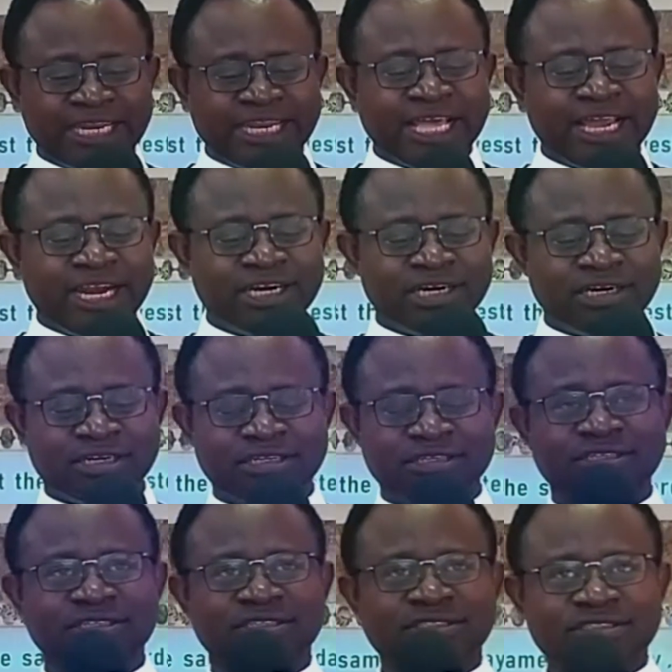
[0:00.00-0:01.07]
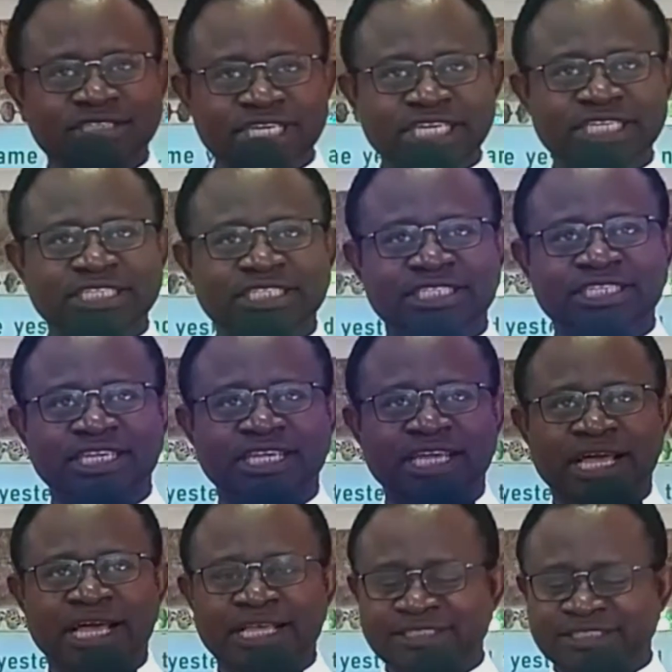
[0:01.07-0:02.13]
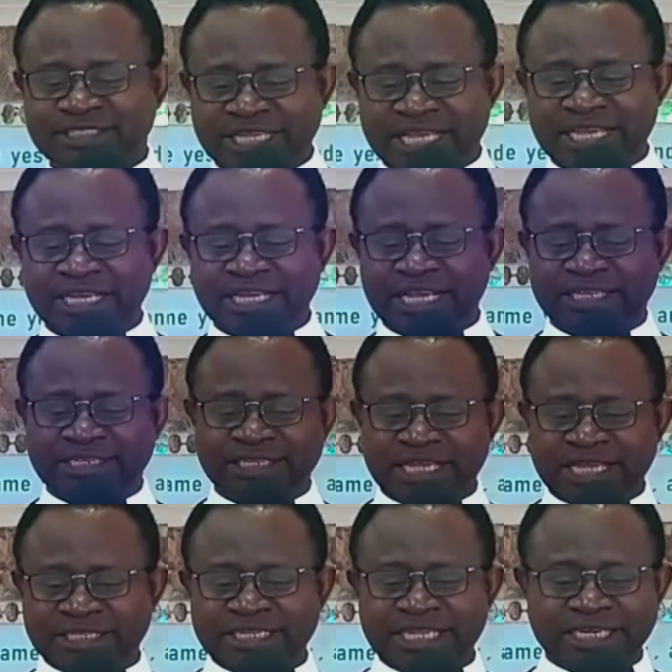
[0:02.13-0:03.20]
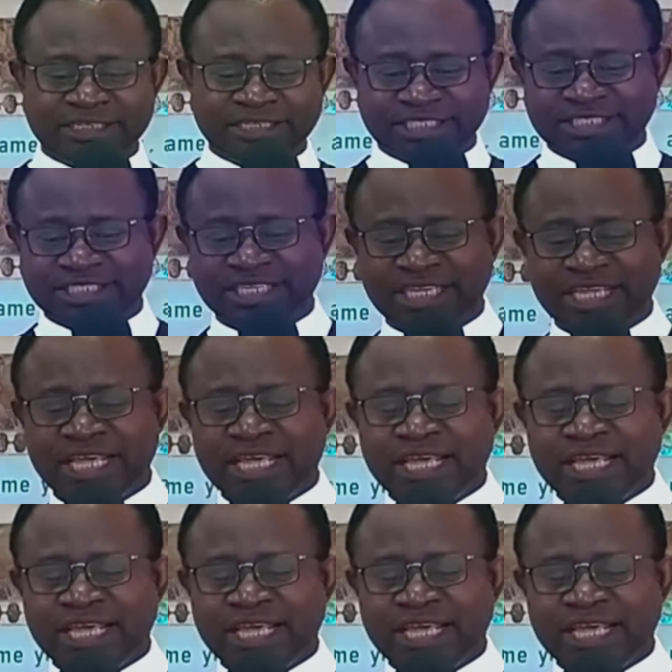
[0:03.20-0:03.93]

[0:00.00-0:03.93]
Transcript: Anna read and sang, and I read.